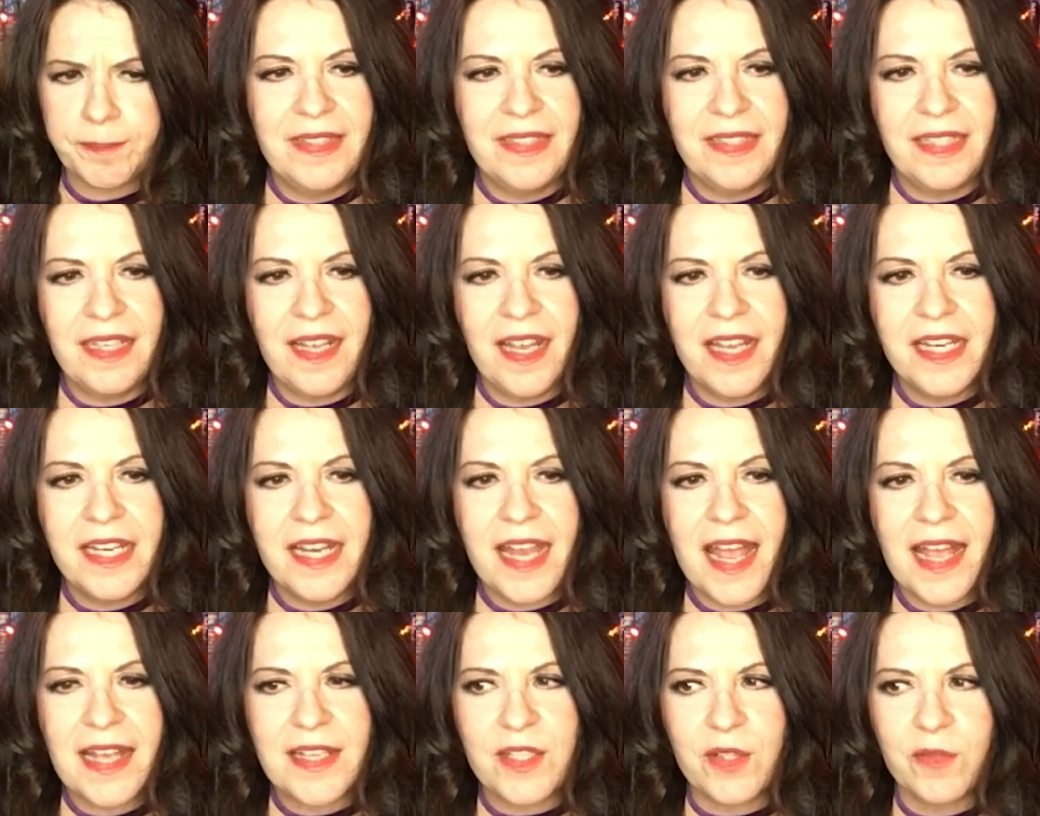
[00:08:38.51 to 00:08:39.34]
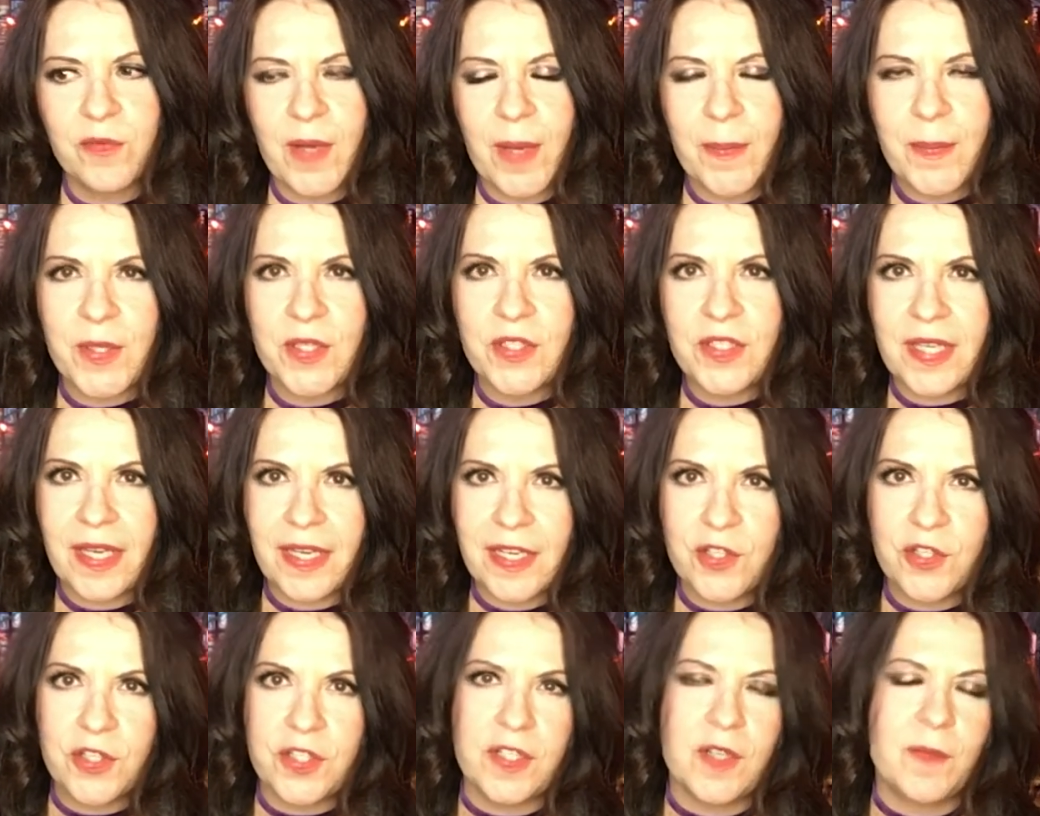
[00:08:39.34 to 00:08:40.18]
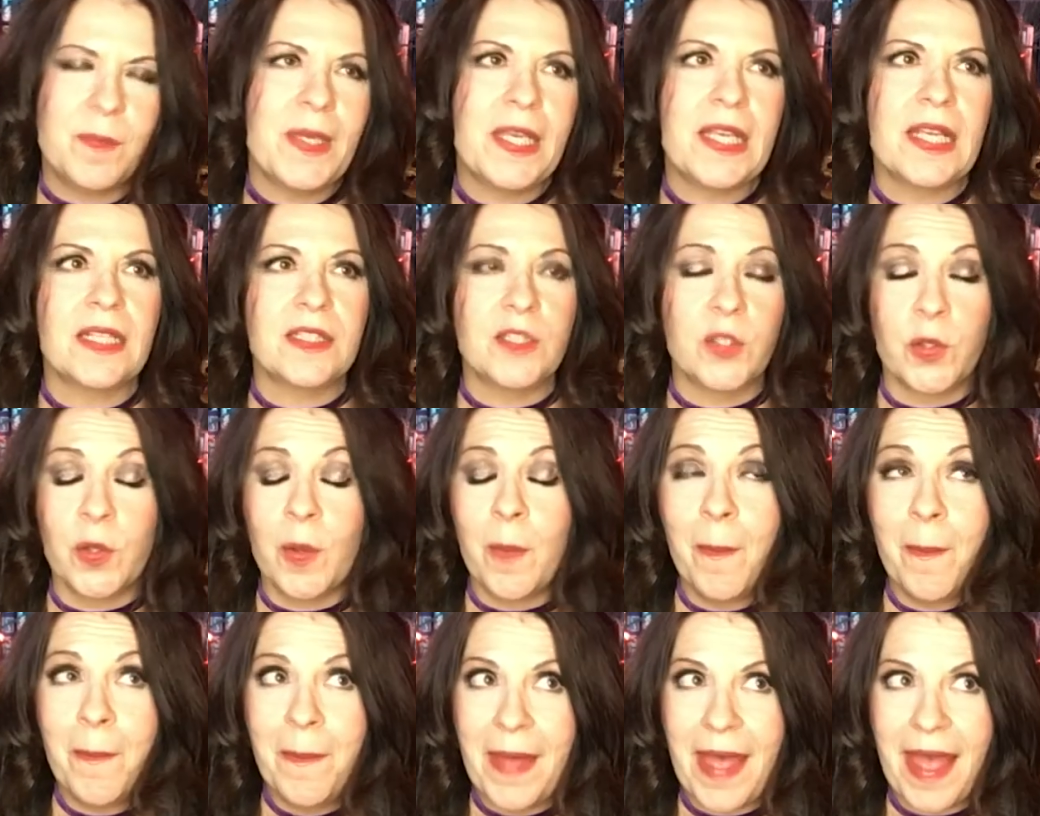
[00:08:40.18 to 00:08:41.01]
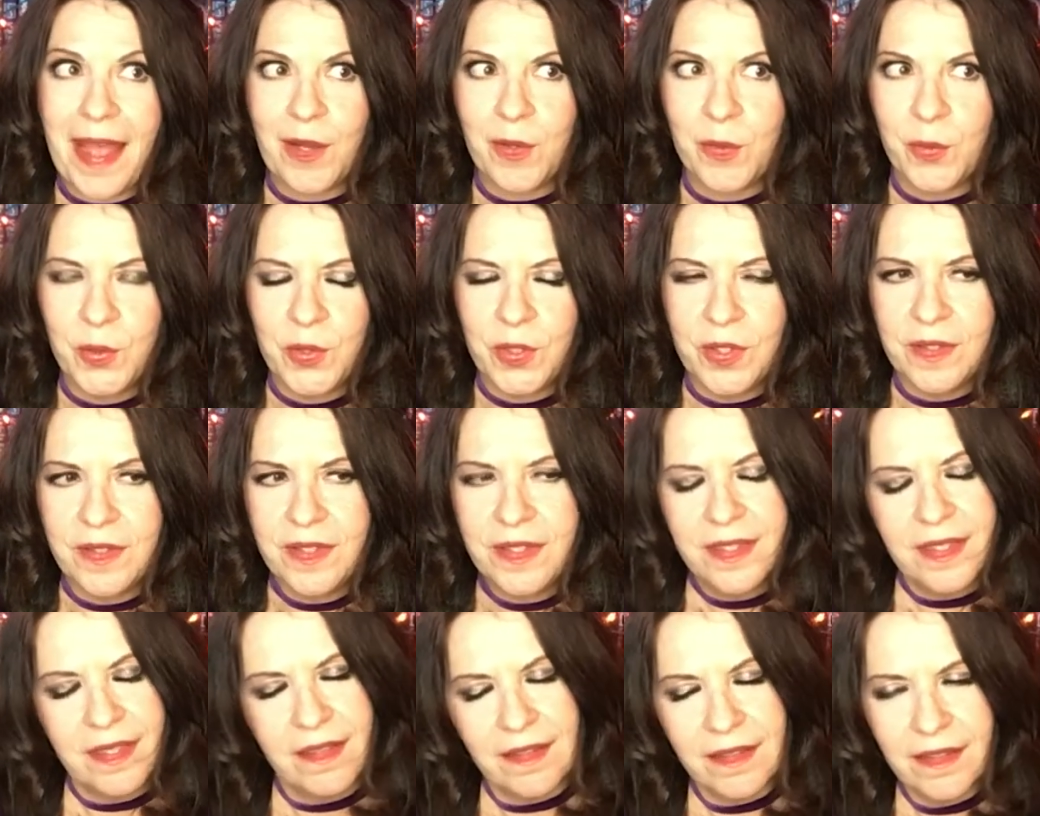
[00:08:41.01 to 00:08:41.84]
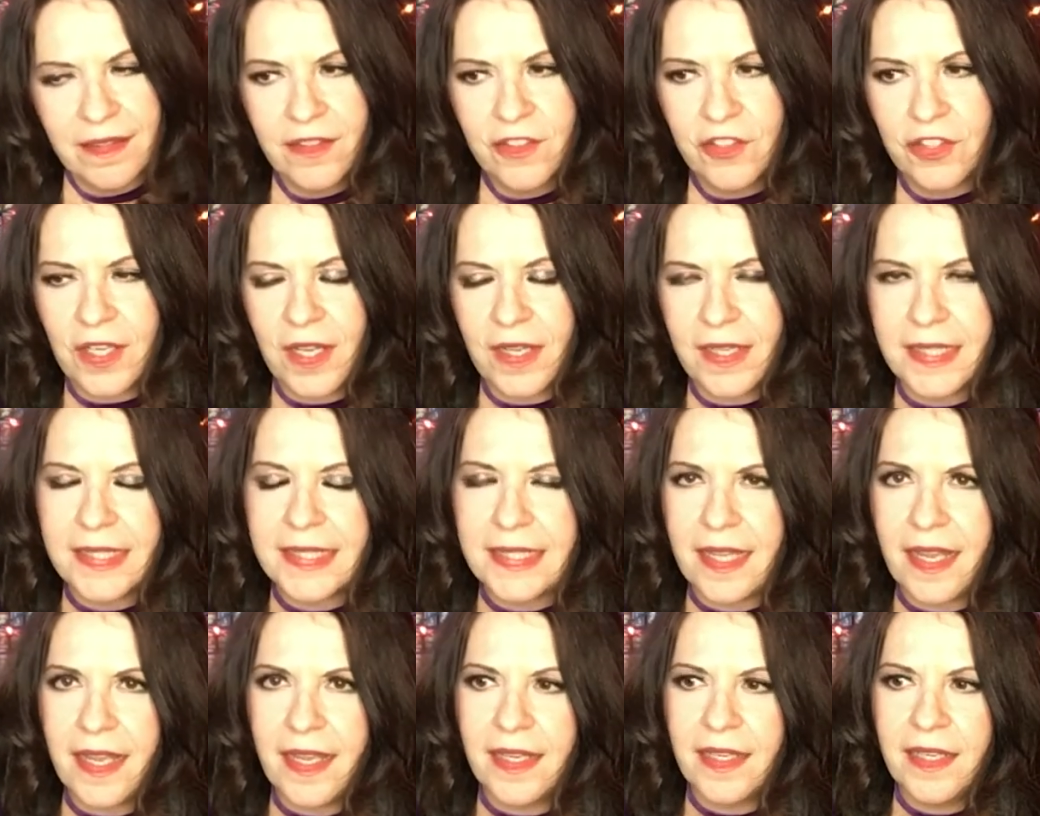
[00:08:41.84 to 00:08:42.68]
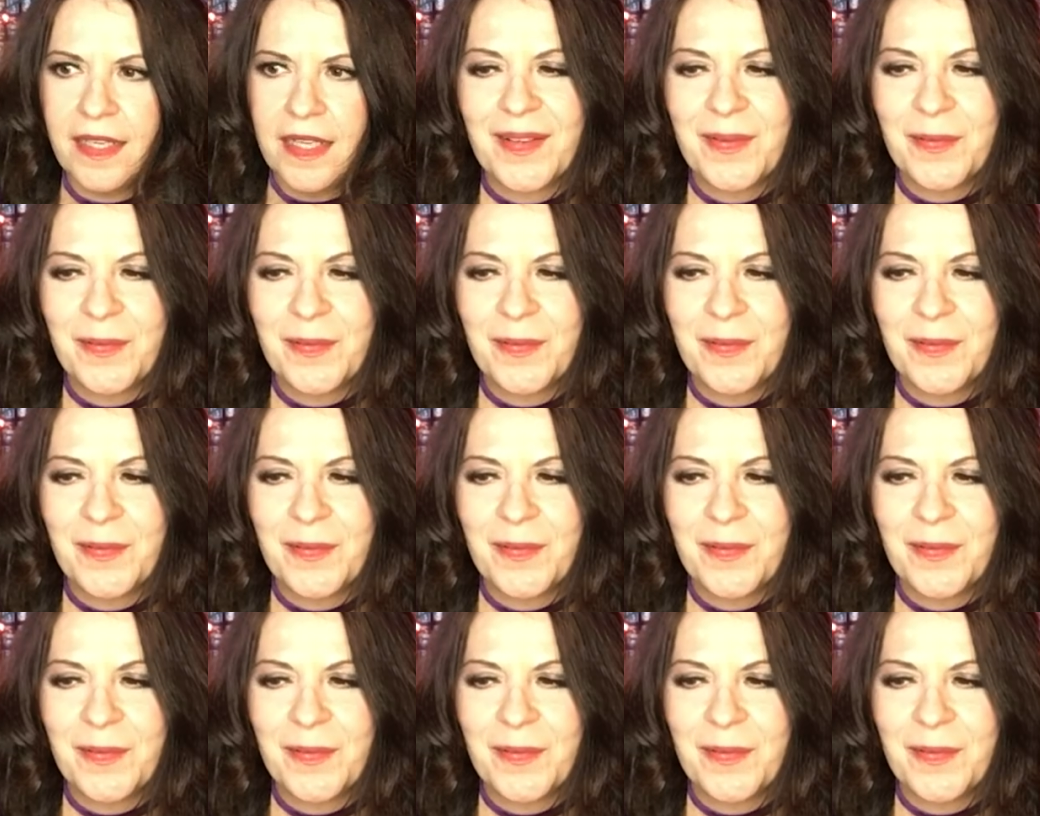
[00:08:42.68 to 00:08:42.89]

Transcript: It kind of has a reputation of being a little backwoods, shall I say.